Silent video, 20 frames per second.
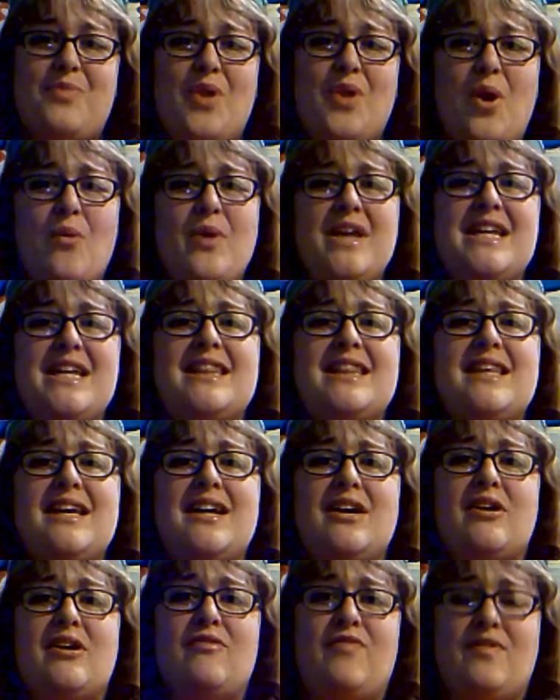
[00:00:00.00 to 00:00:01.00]
we did
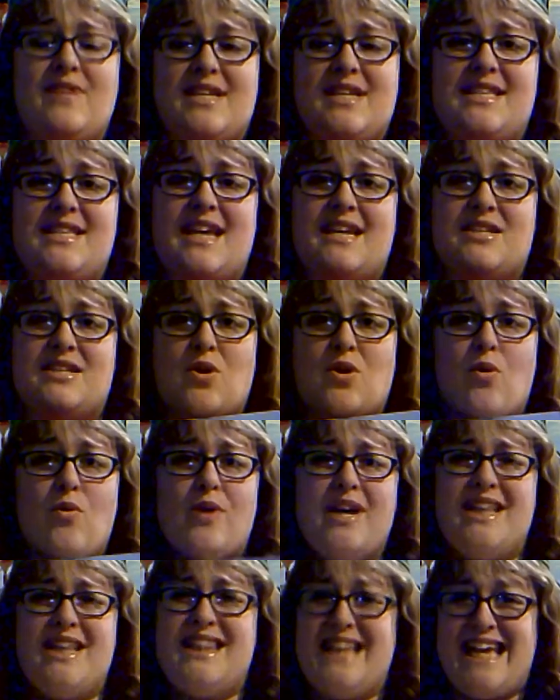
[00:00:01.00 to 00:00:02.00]
the 50 states
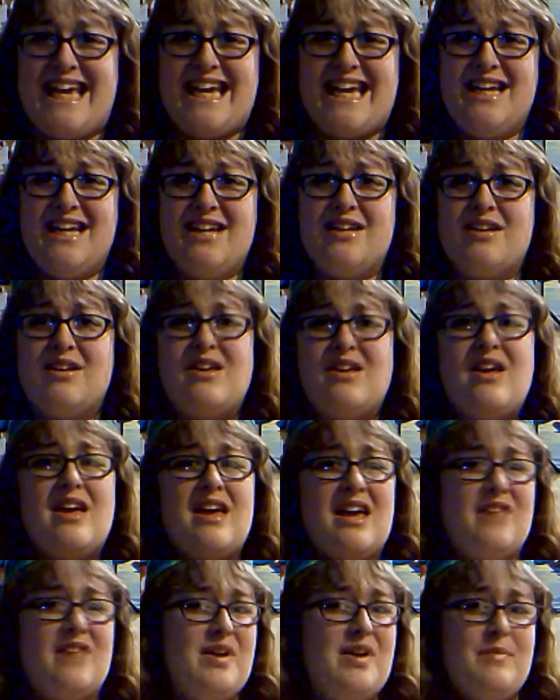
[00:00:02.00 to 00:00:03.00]
coin thing
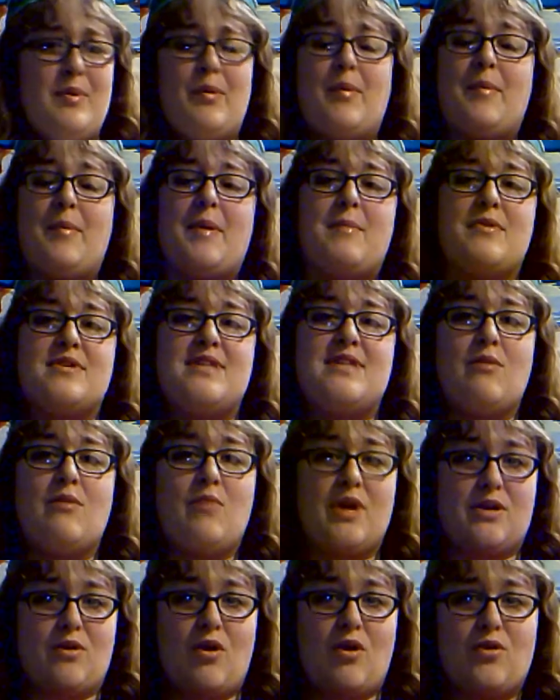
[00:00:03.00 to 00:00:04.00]
if anybody remembers that
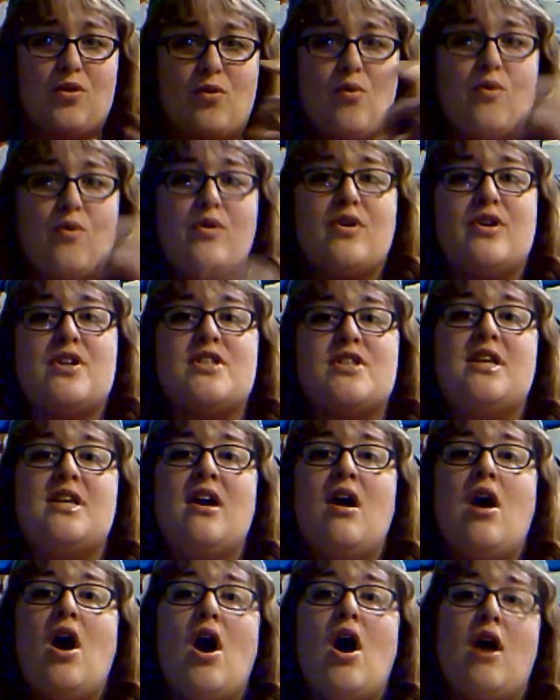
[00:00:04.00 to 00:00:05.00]
like all the quarters
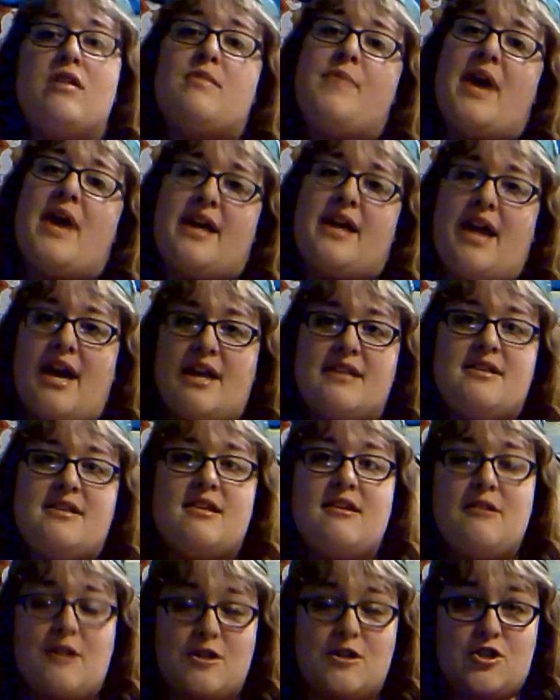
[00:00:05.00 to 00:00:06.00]
on the back had
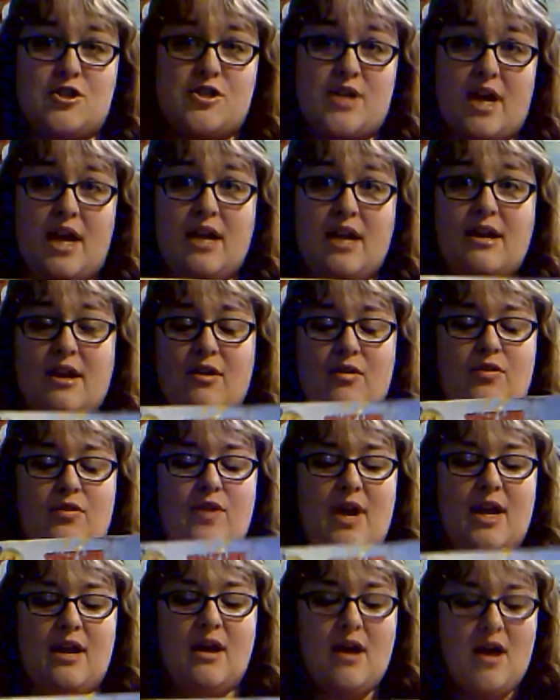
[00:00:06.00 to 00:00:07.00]
each state and
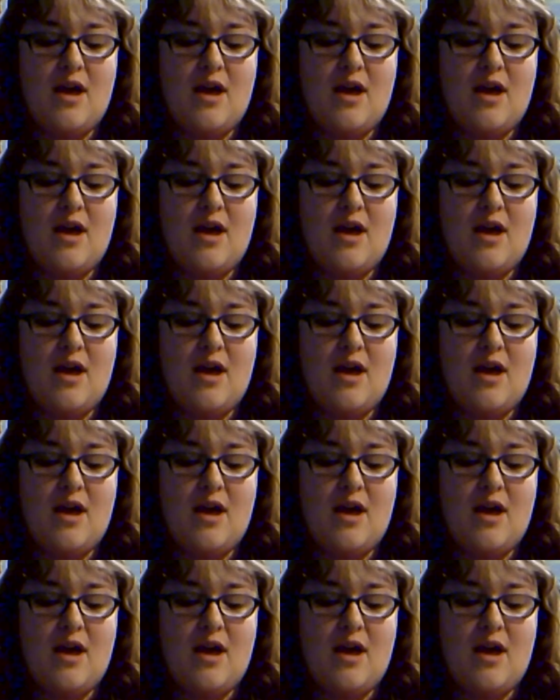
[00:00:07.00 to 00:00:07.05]
everything